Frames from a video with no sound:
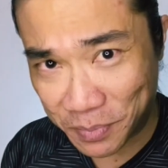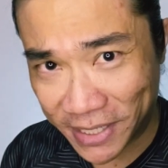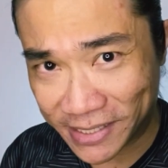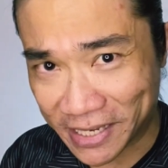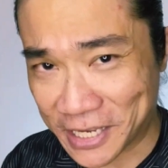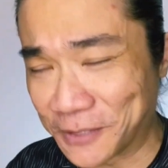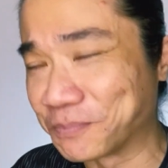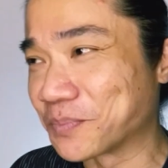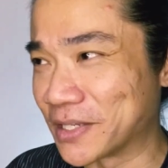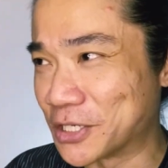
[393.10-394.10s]
being said,
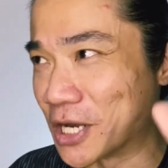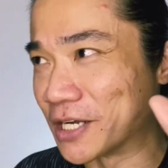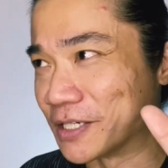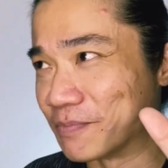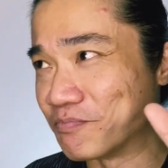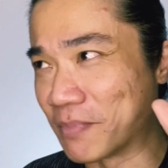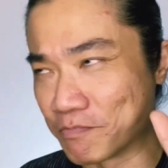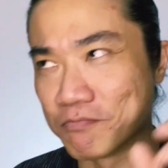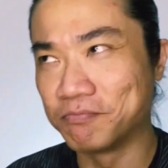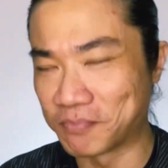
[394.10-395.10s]

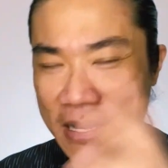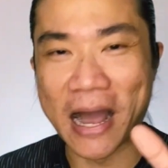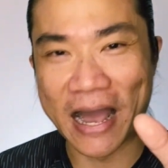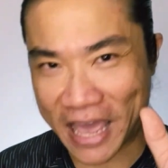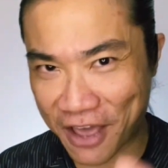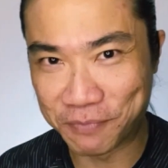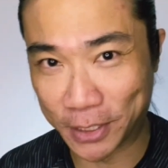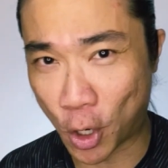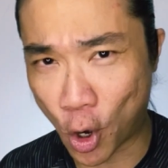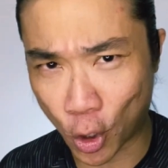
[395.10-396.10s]
I have been
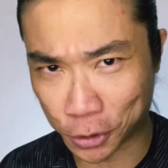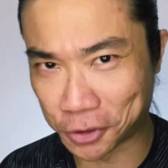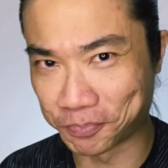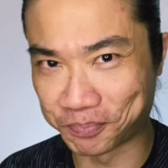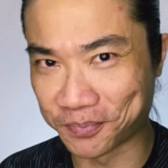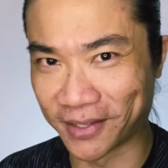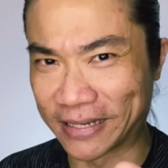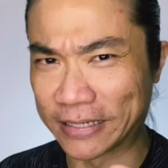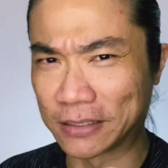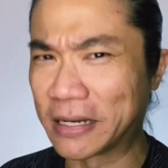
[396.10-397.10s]
caught
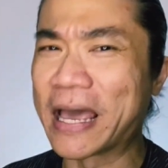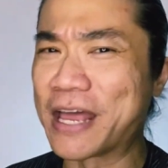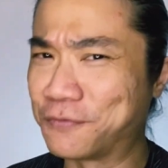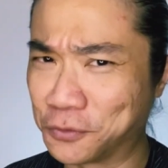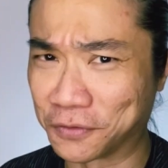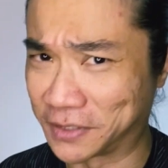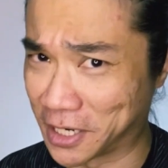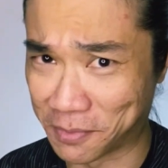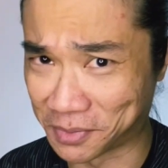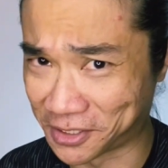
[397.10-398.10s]
like a handful of
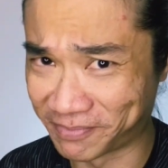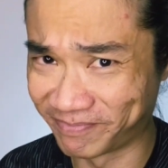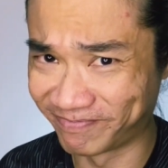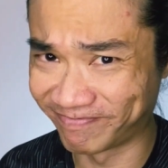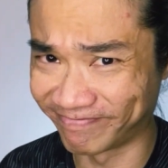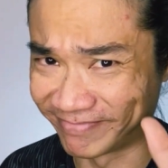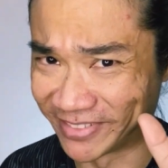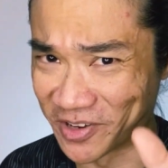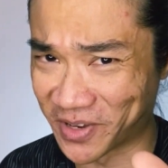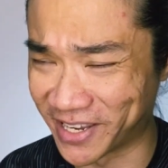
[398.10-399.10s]
times.
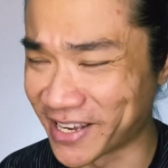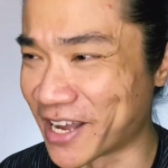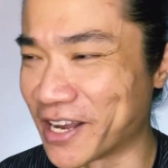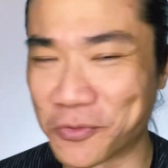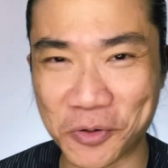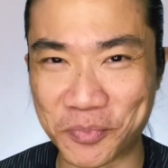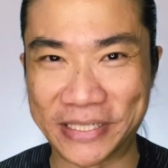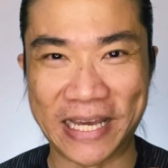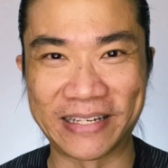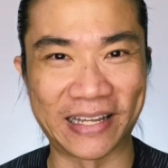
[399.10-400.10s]
Okay, I won't
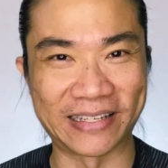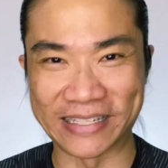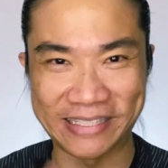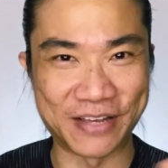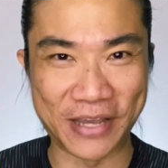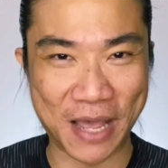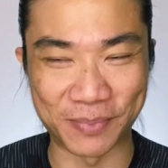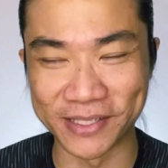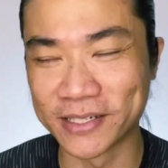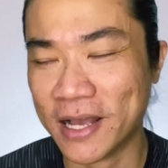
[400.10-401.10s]
pretend like it's never
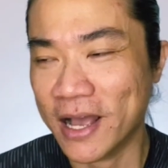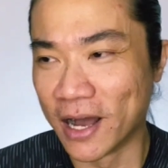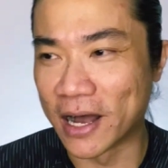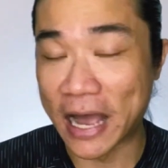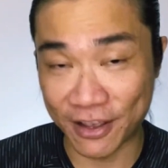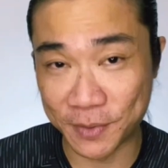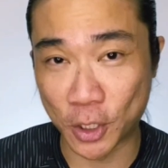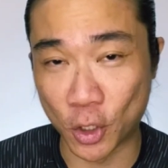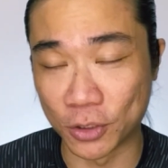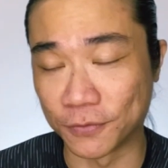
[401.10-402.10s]
happened. I have been
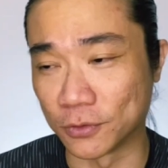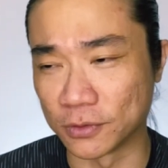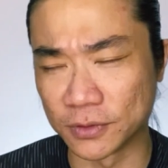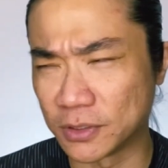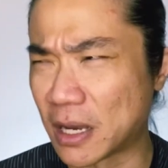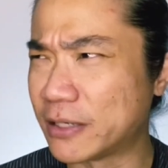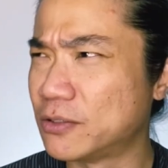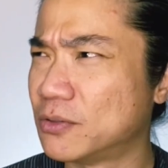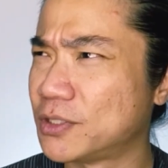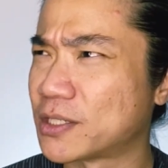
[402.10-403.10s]
caught for, I don't
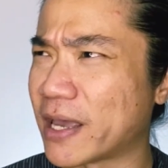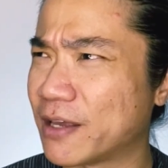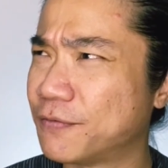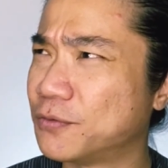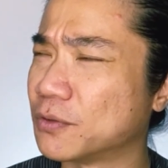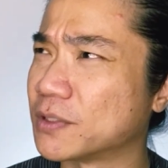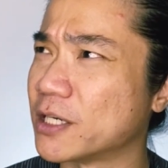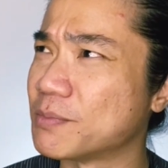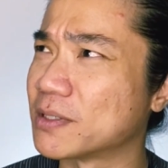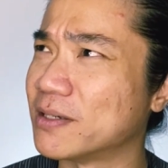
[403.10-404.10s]
know, just a handful of
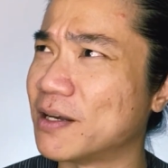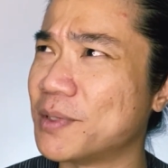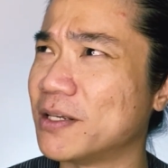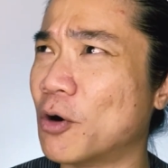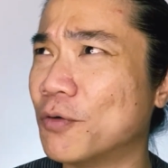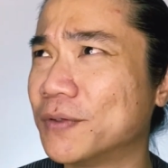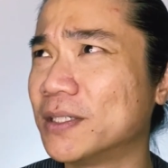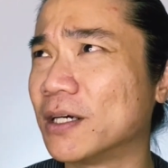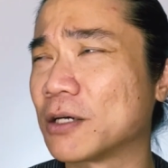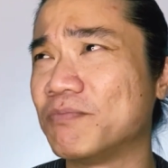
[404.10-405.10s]
times. I mean,
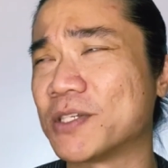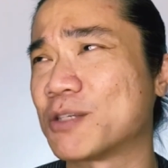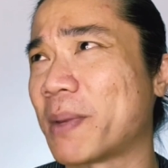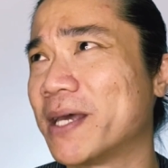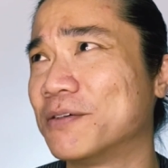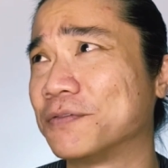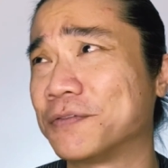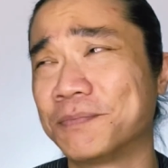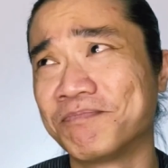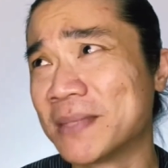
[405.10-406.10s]
over the span of
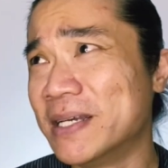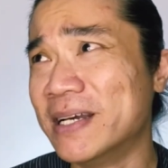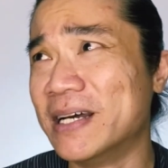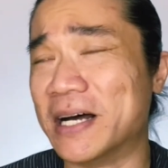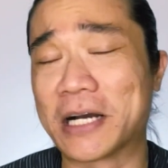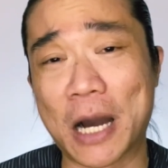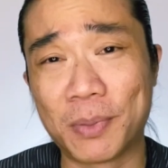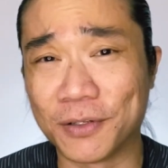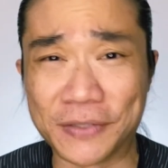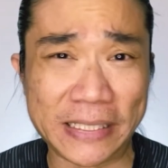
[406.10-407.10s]
a
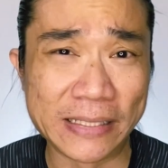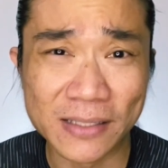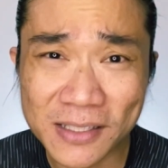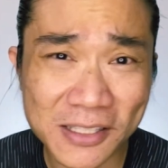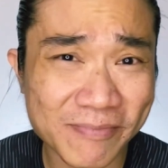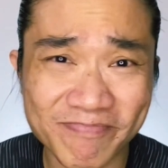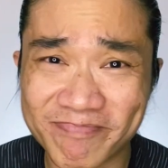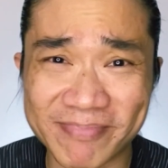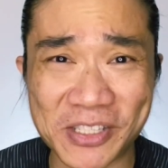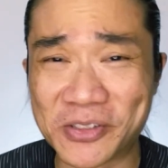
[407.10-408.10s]
couple of years,
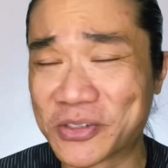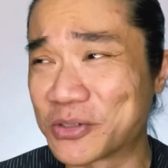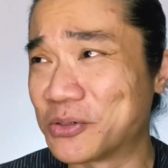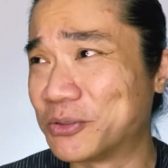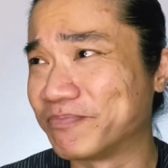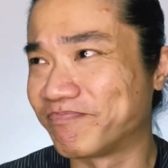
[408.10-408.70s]
you know, so